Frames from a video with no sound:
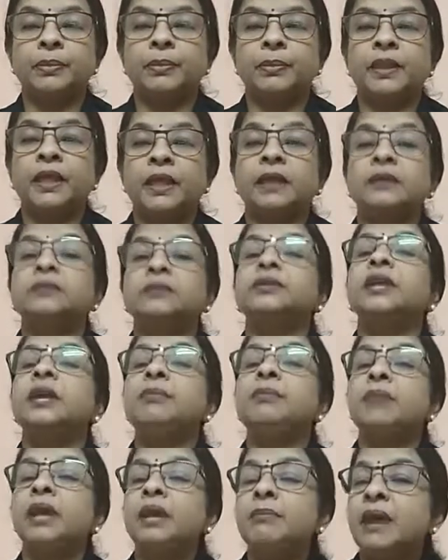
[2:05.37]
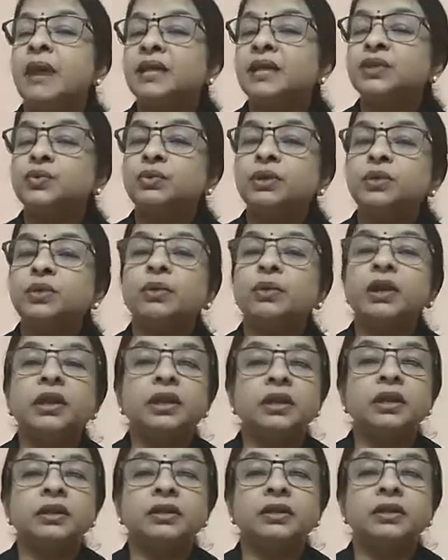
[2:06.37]
They may match with one
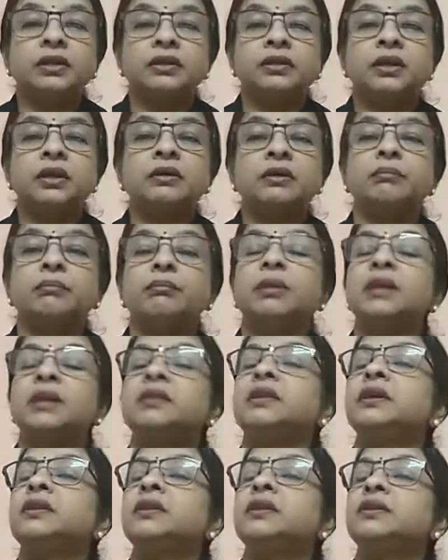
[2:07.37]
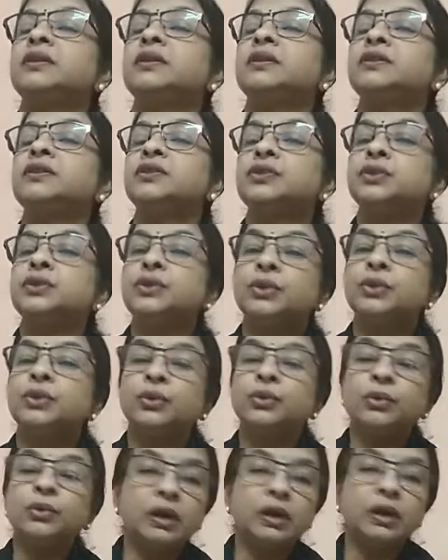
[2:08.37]
another, but there is no
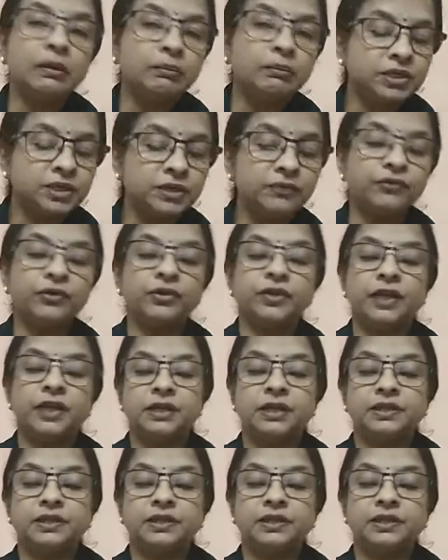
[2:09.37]
compulsion for that.